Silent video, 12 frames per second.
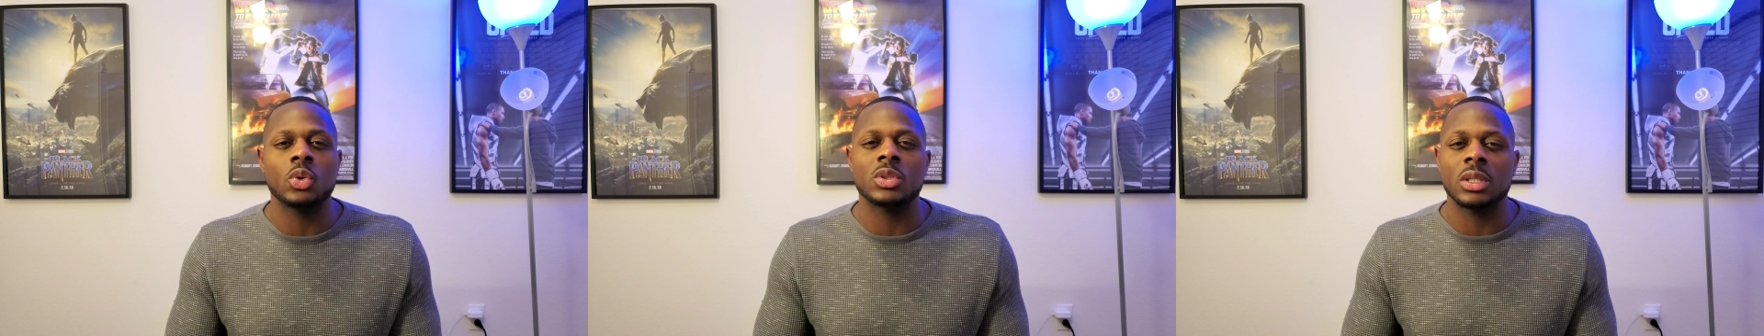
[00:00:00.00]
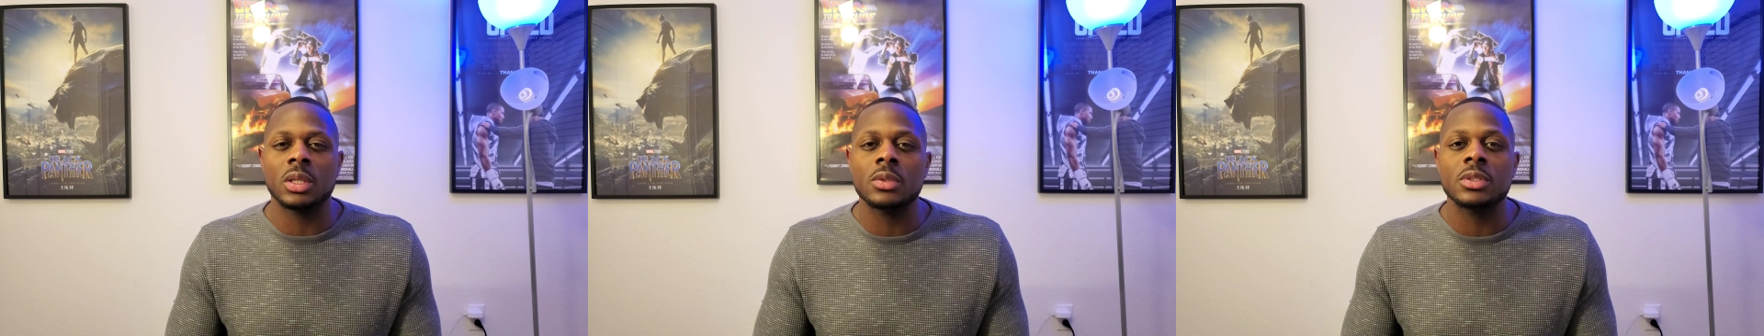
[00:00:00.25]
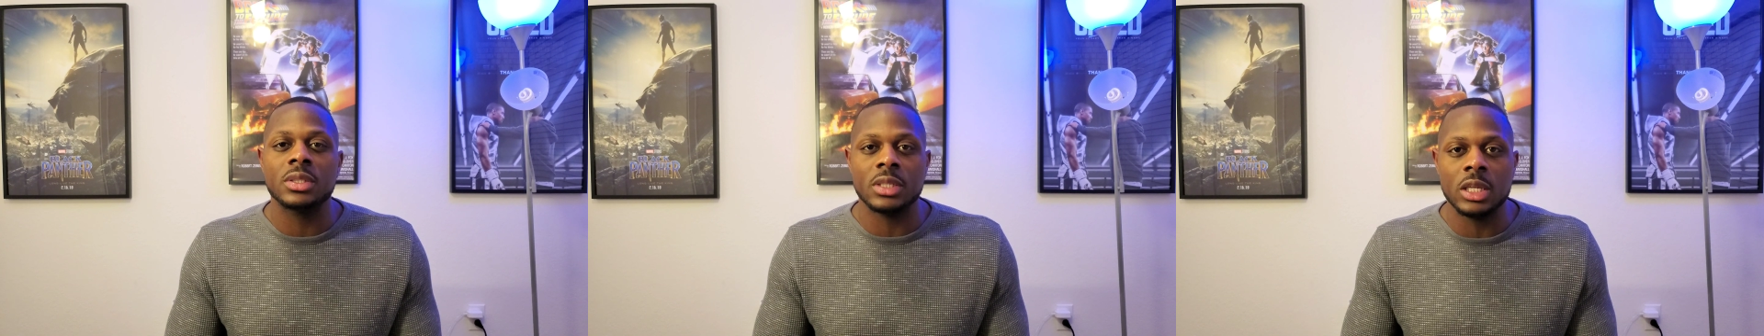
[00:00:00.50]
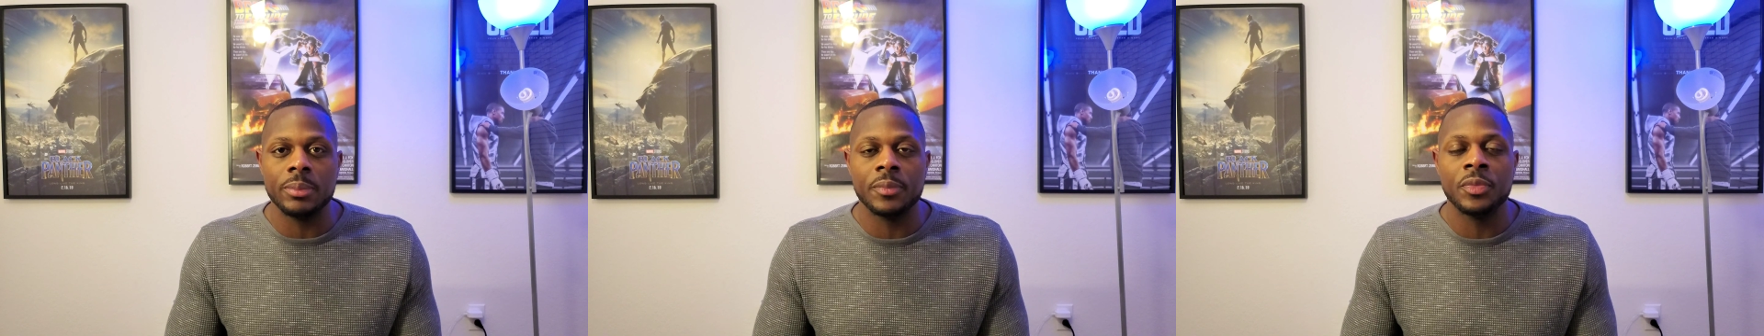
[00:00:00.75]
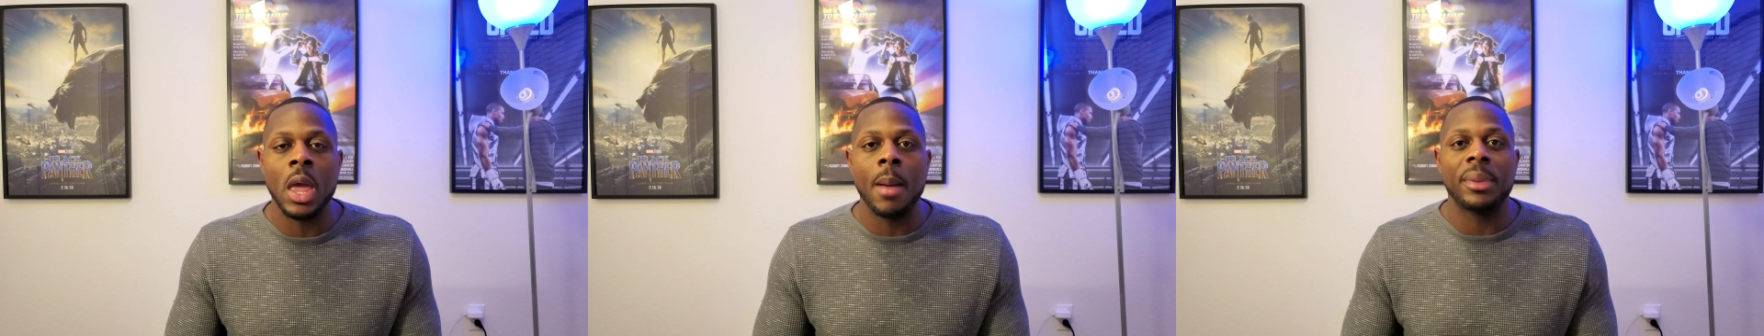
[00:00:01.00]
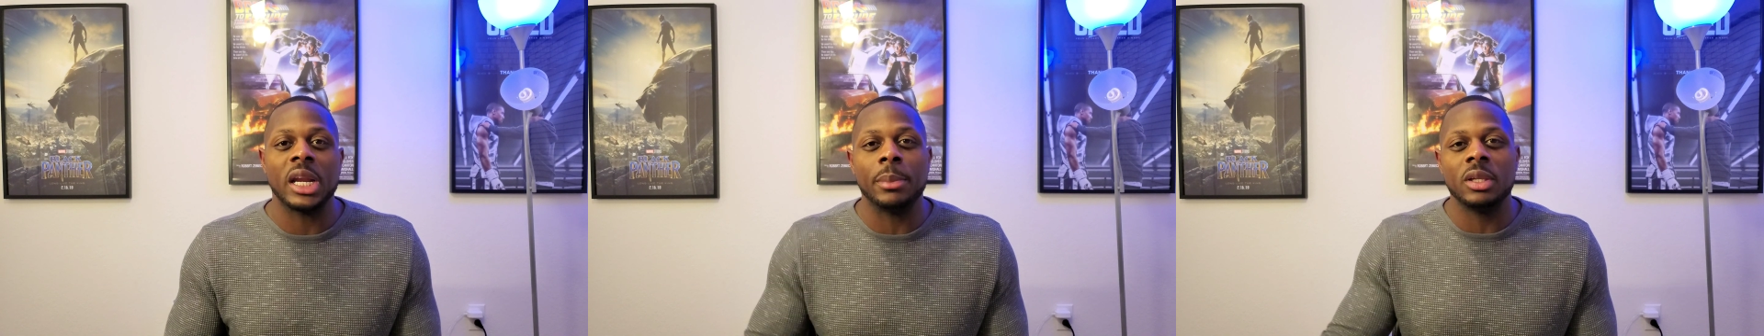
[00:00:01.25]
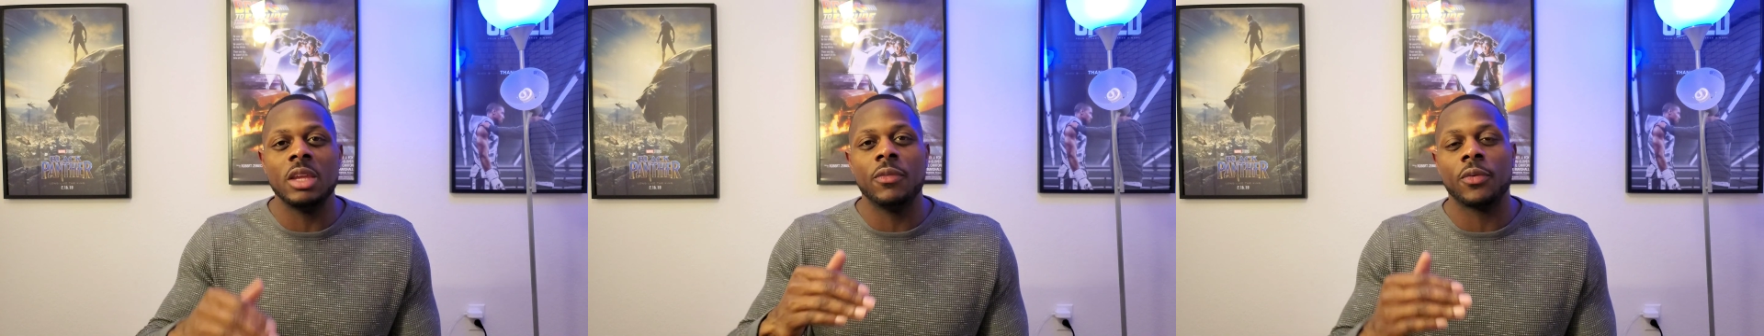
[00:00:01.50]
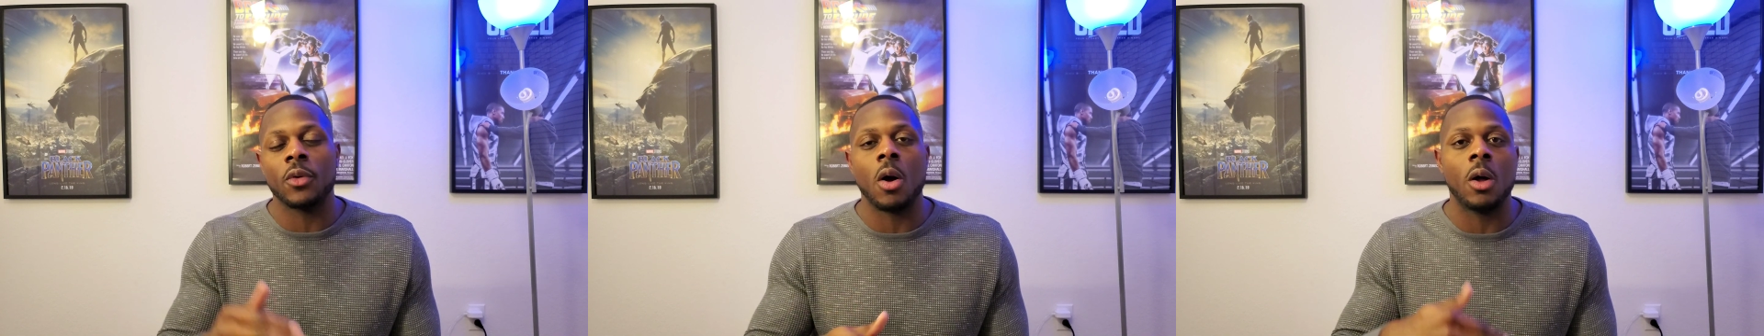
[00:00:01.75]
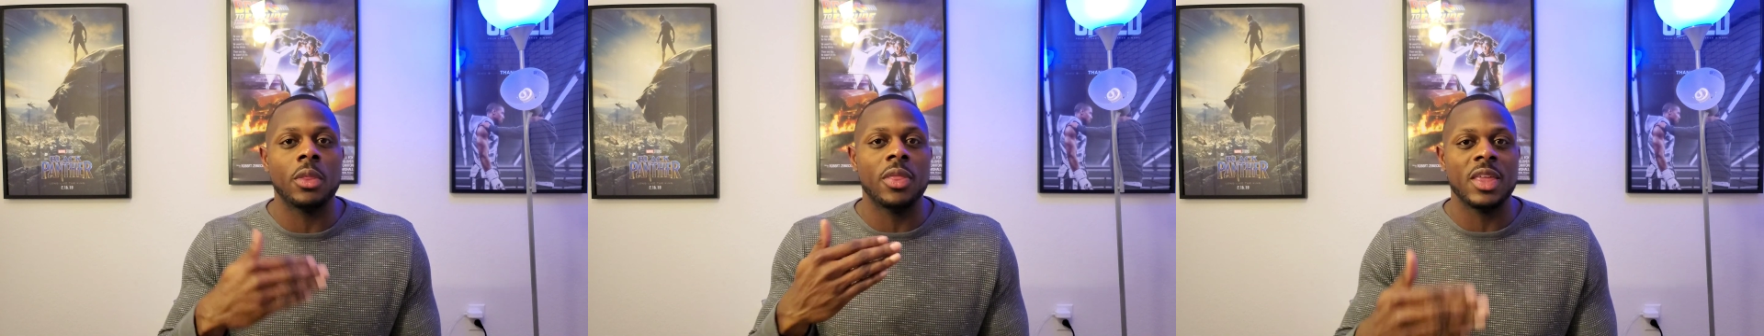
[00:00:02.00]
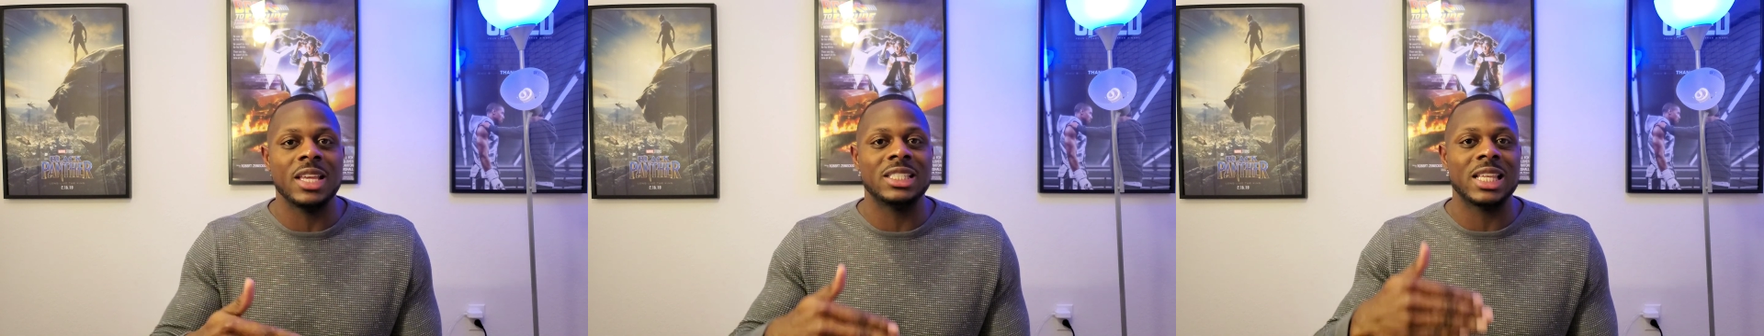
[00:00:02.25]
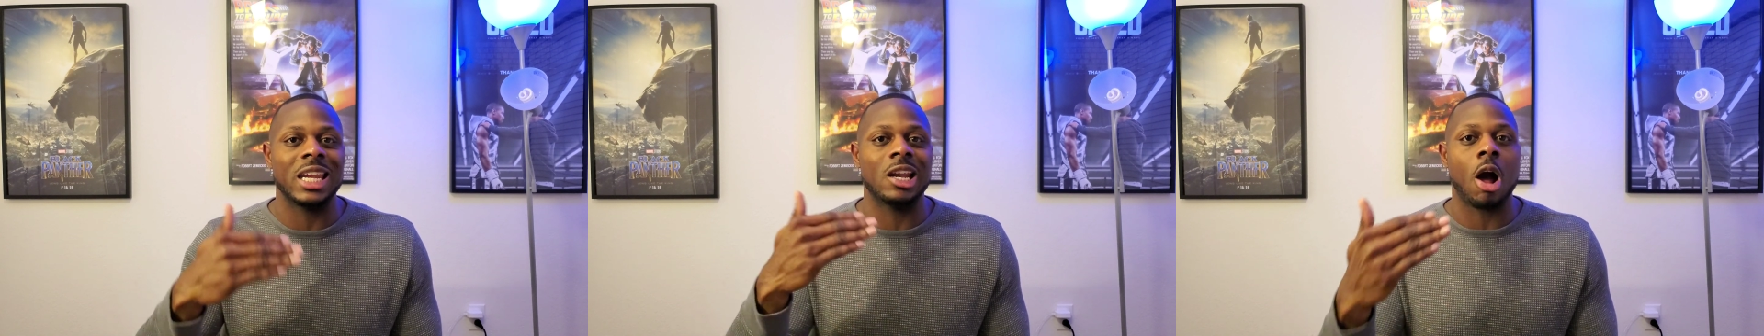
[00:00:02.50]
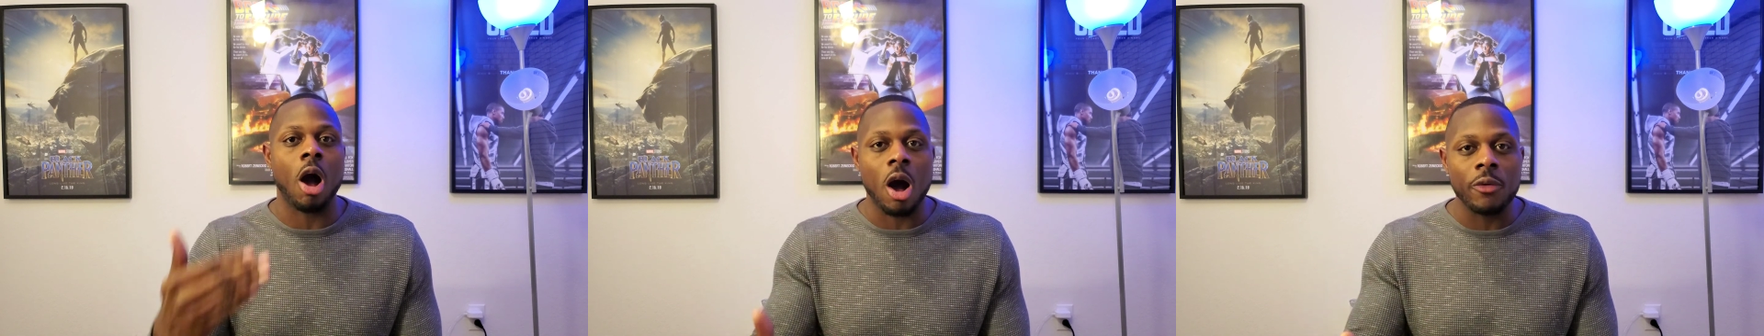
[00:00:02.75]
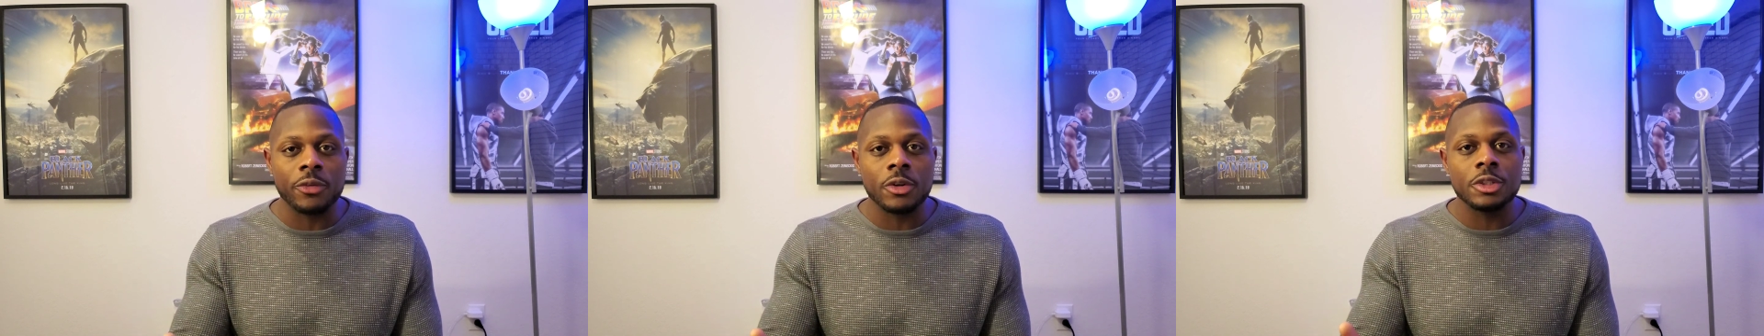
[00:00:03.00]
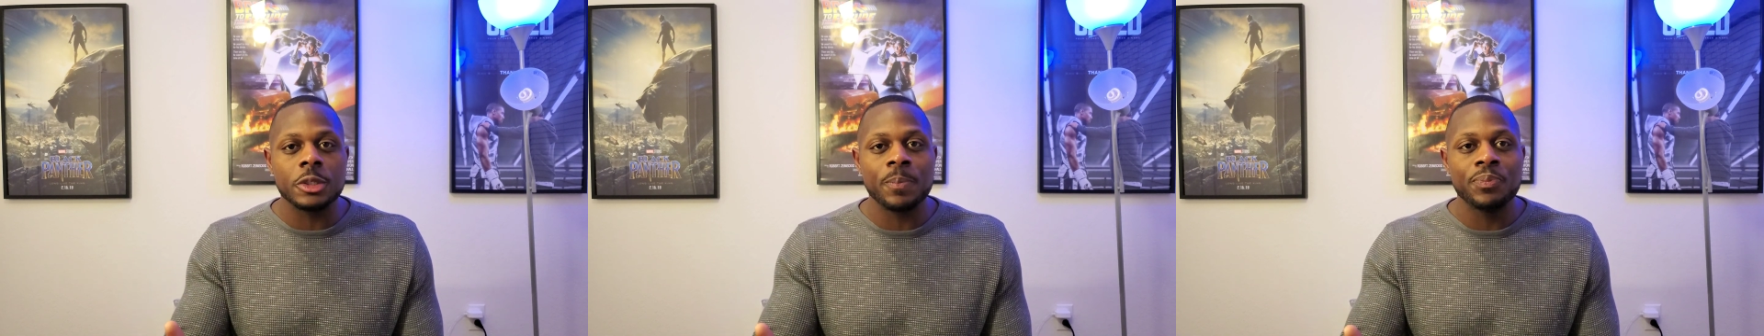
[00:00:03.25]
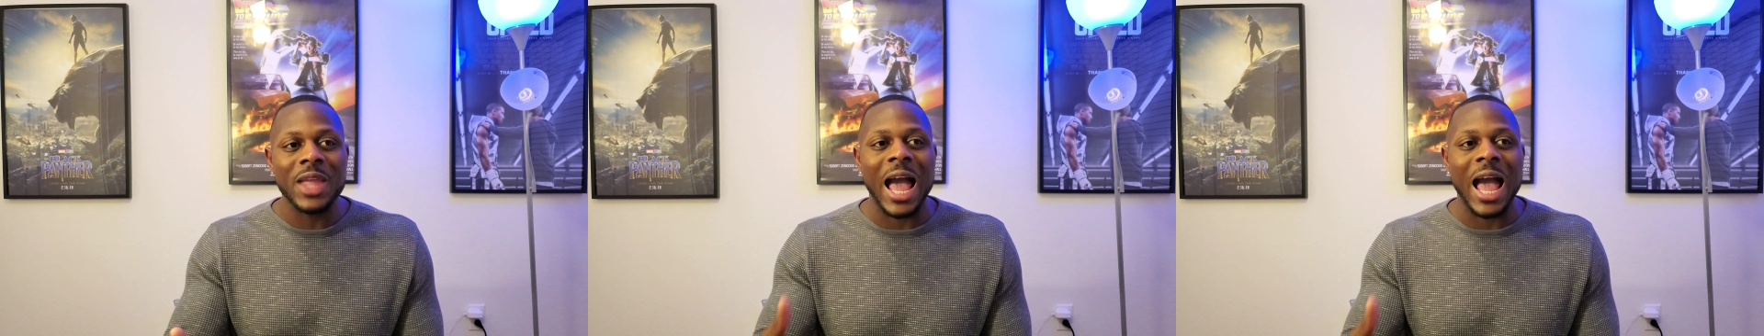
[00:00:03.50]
So it's a little steep, but I believe for all the things that it offers,